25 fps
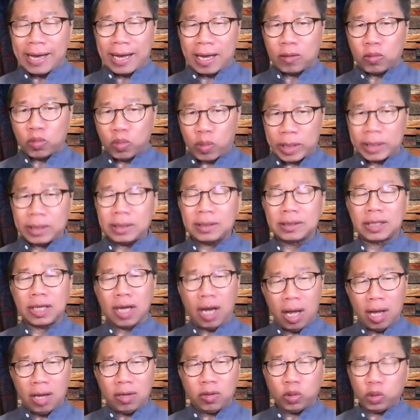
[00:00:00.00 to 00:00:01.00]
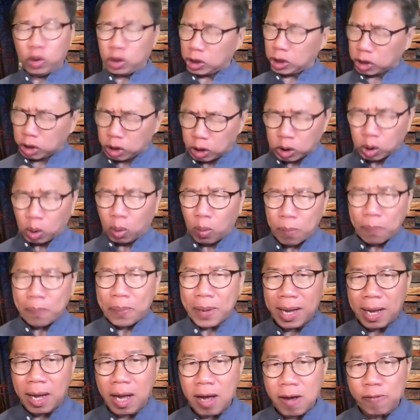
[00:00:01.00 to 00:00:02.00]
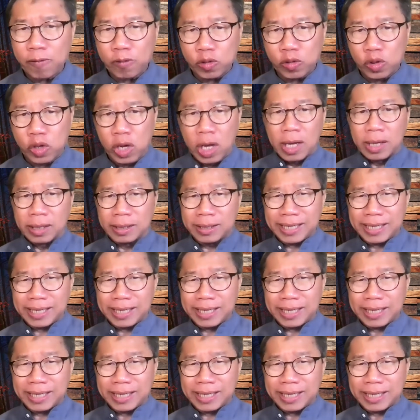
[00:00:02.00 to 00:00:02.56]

And when God, who is so powerful,